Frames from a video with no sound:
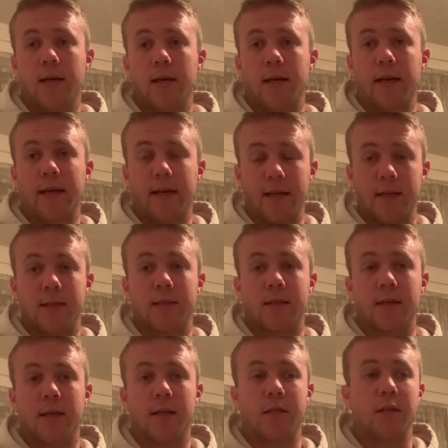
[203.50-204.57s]
it is
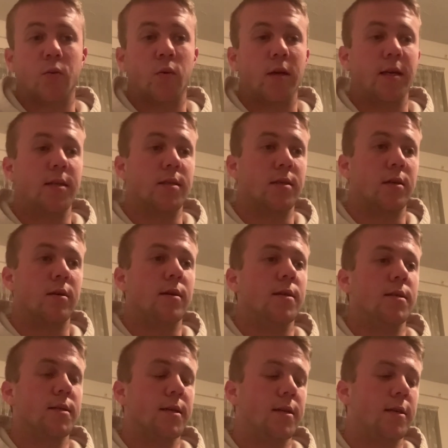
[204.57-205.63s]
literally what it is,
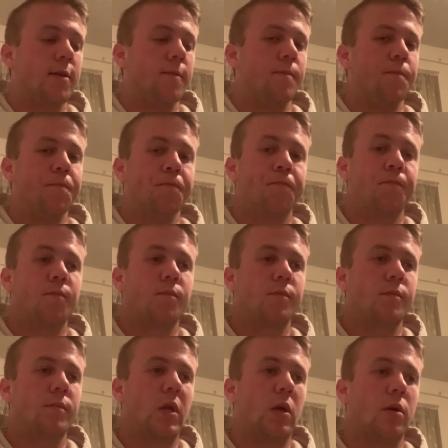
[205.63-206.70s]
guys.
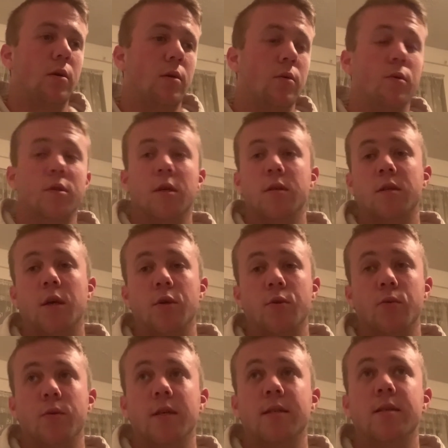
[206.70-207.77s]
Also, social
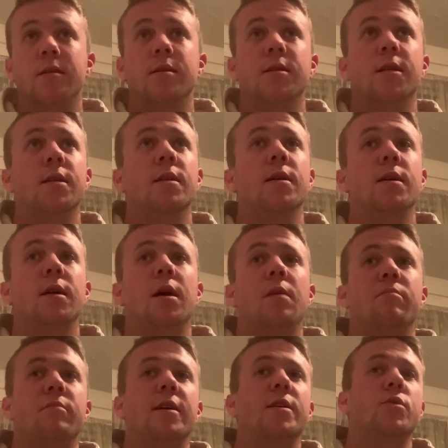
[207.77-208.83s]
distancing.
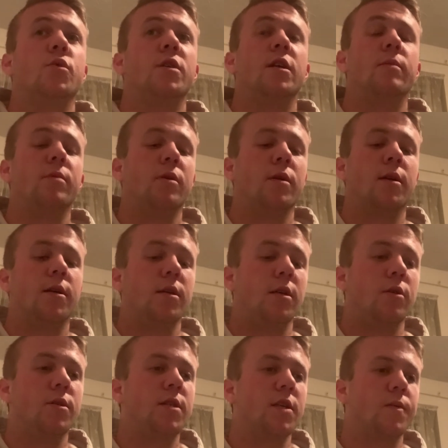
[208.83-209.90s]
Make sure you keep doing that, you
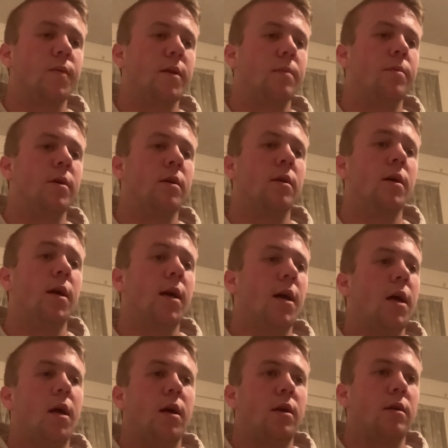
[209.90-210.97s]
know, 6 feet apart.
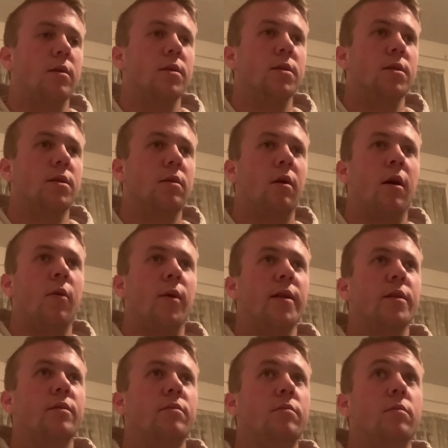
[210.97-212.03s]
Because I went
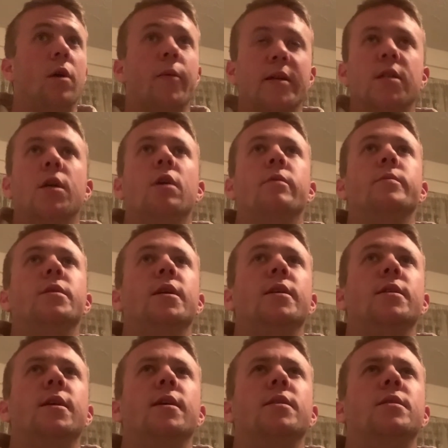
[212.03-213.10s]
to the club today
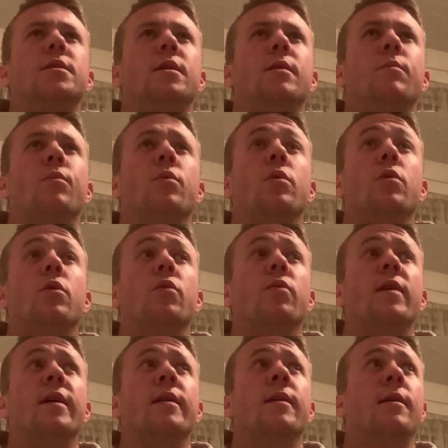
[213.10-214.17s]
to get some
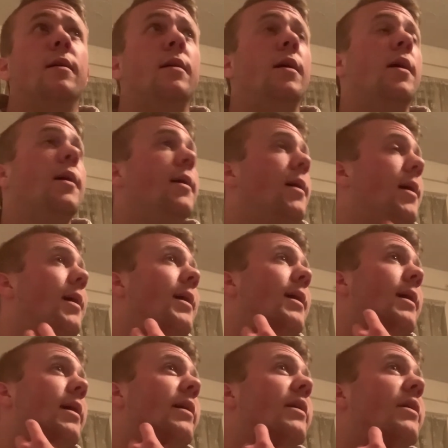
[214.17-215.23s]
Nurofen,
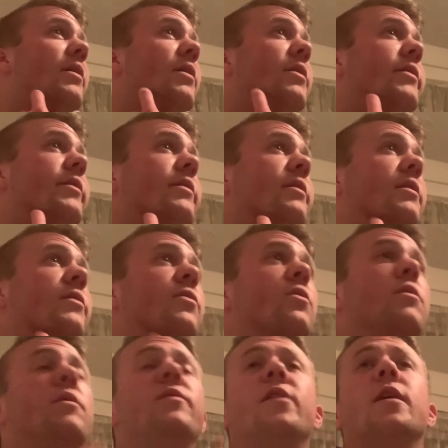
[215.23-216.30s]
and I
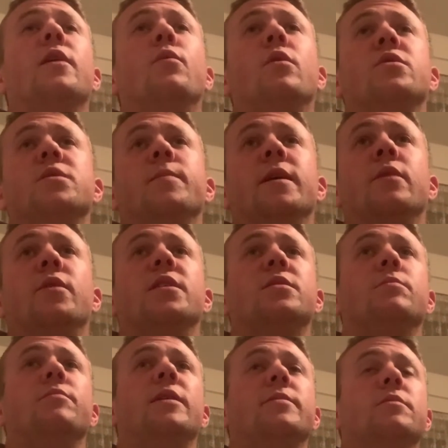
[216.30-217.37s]
thought, fuck it, whilst I'm here, I'll get
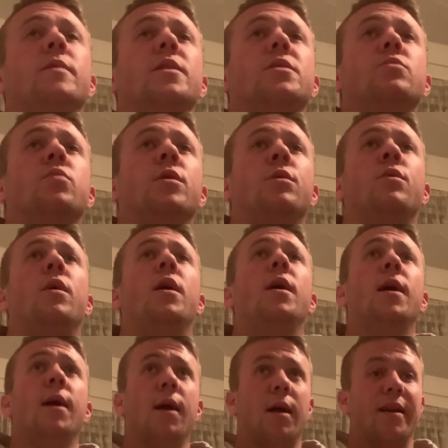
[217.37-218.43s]
some Pepsimax as well.
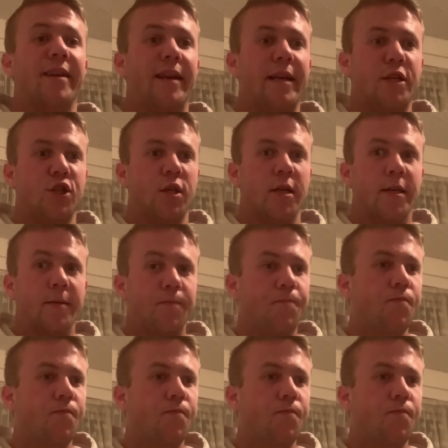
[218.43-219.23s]
Literally,